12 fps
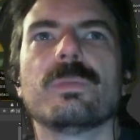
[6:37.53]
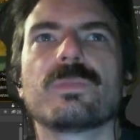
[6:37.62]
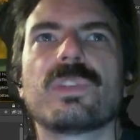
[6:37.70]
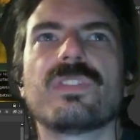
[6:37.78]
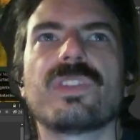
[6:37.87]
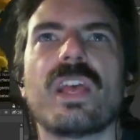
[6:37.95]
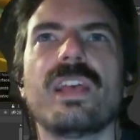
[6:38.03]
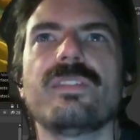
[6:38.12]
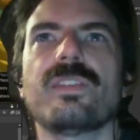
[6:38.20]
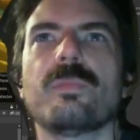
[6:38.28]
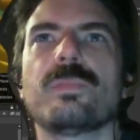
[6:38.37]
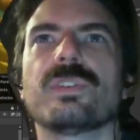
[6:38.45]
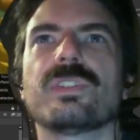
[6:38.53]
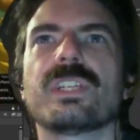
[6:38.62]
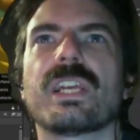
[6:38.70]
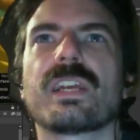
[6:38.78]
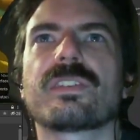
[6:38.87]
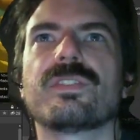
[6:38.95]
because as I'm
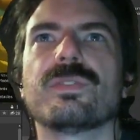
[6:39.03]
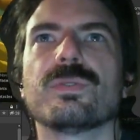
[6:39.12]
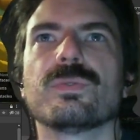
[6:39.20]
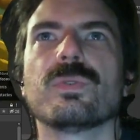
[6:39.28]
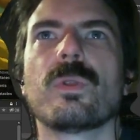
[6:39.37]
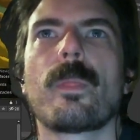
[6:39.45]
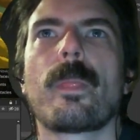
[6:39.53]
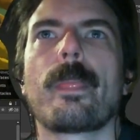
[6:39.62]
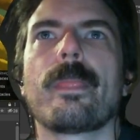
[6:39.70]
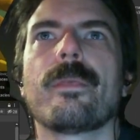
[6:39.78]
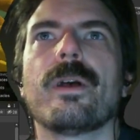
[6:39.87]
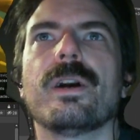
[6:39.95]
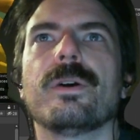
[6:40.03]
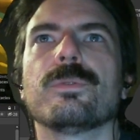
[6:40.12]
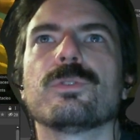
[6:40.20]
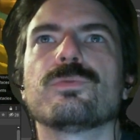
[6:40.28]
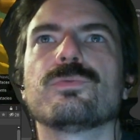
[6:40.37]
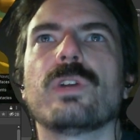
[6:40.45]
building Act 2,
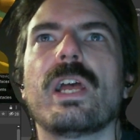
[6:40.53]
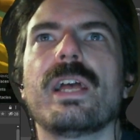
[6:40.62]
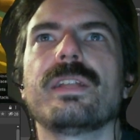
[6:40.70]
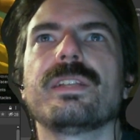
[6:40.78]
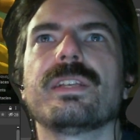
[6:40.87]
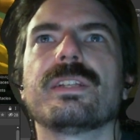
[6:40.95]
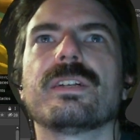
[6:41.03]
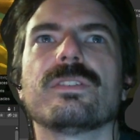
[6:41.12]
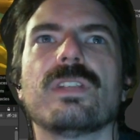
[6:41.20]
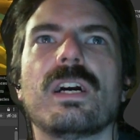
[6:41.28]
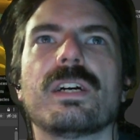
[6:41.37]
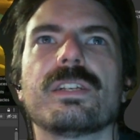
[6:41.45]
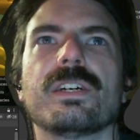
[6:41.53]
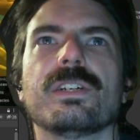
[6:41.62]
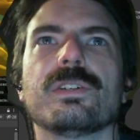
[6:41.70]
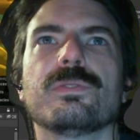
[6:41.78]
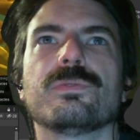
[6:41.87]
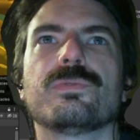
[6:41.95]
we're adding in a lot
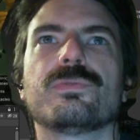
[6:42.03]
of